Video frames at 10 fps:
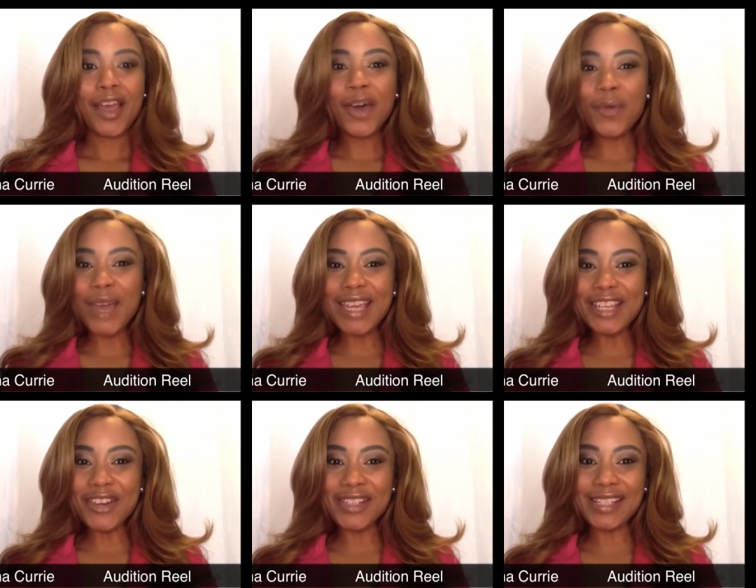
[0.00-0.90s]
Awaken
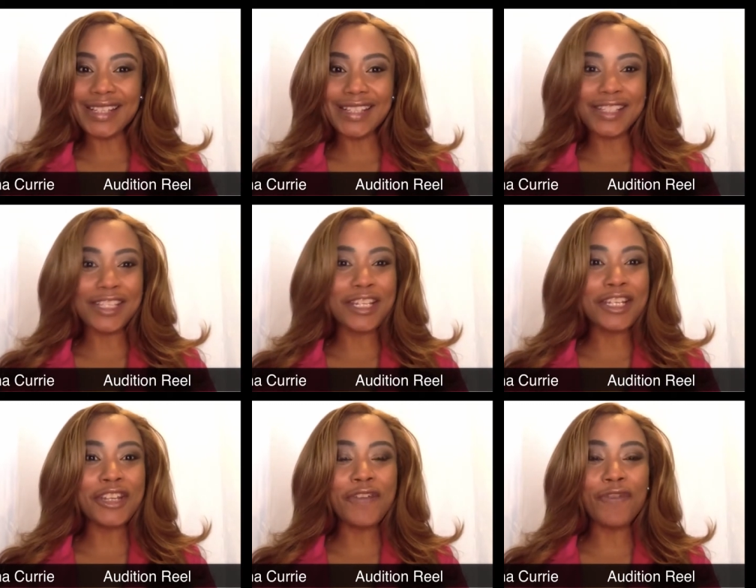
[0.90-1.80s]
your senses to the
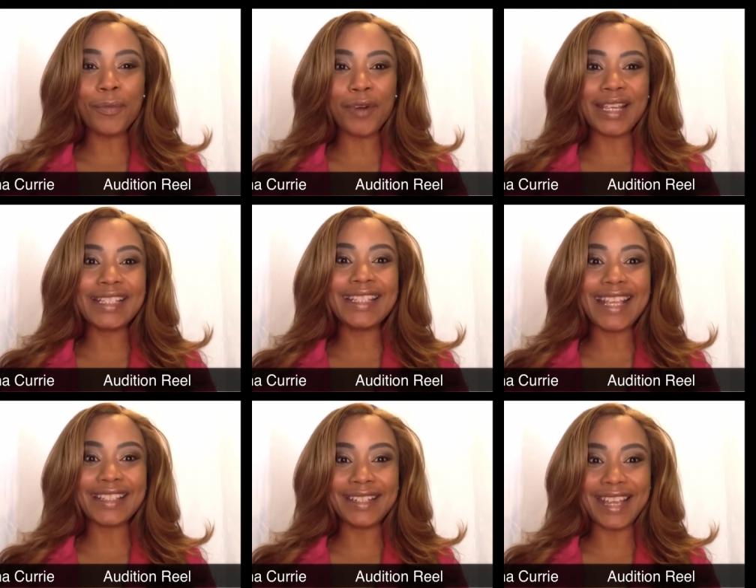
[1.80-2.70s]
new Febreze
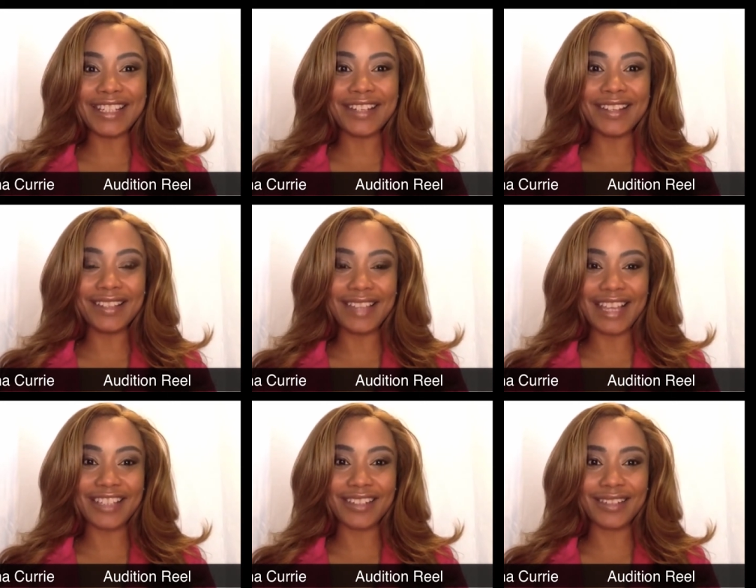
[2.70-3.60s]
Destination
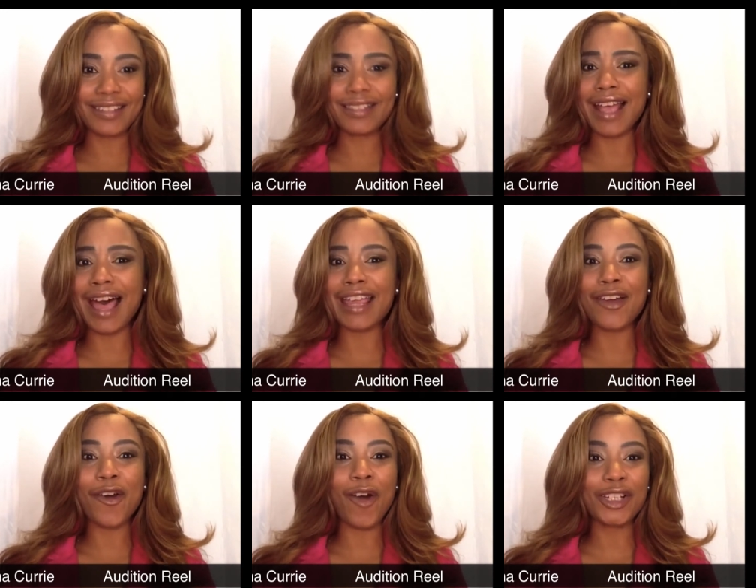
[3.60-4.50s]
Collection Thai,
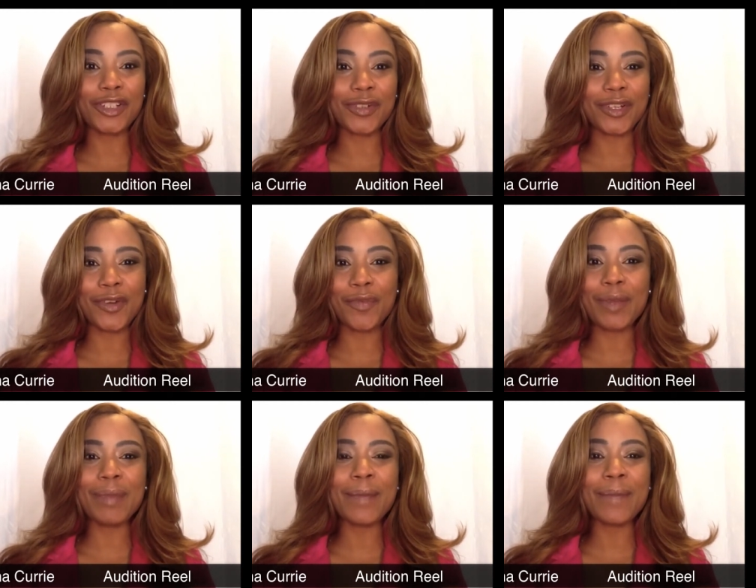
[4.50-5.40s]
Orchid,
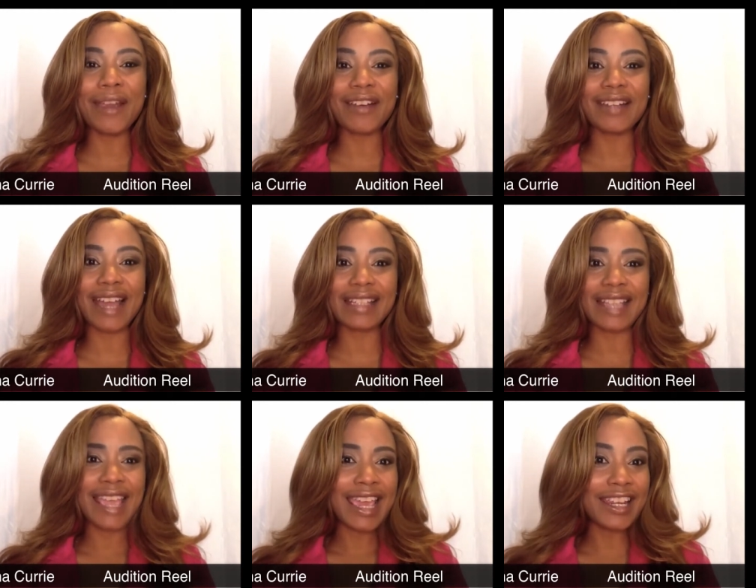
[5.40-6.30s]
Caribbean Paradise,
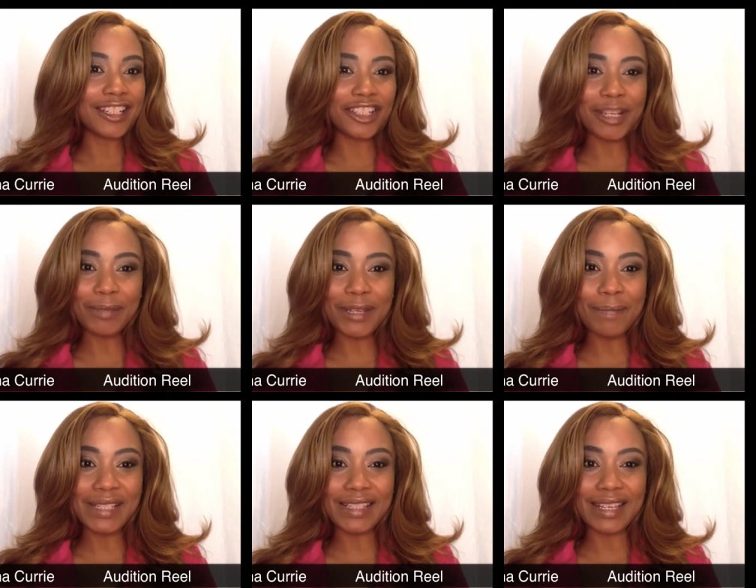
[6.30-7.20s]
and
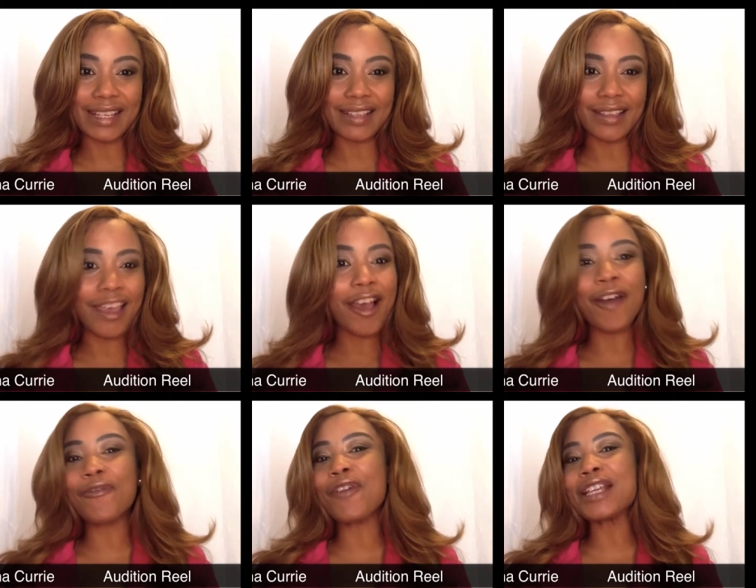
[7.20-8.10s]
Egyptian Mystique, a
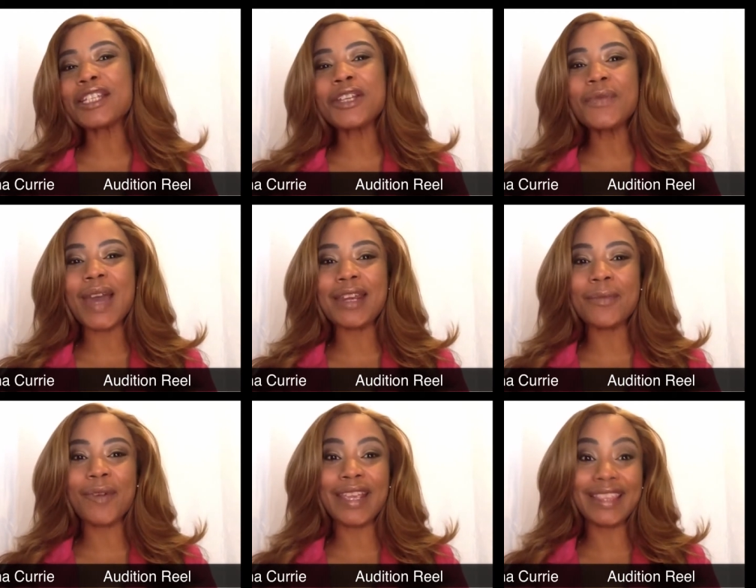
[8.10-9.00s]
fresh new way to
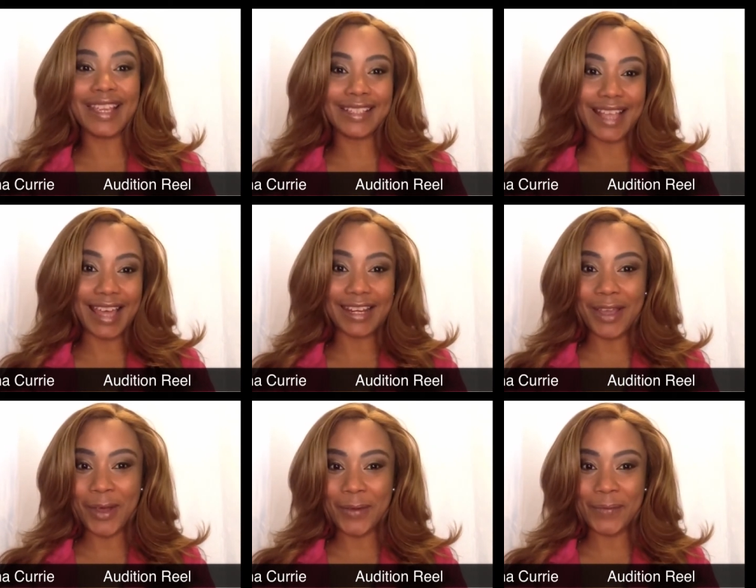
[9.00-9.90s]
bring the exotic
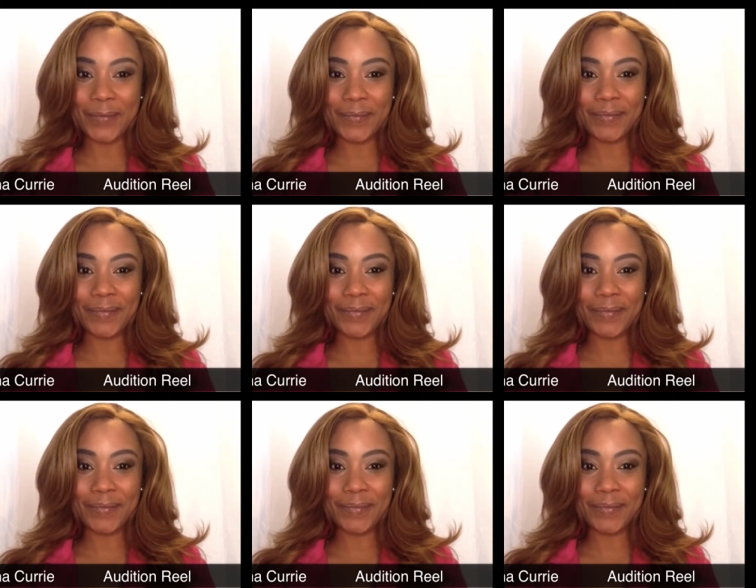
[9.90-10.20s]
home.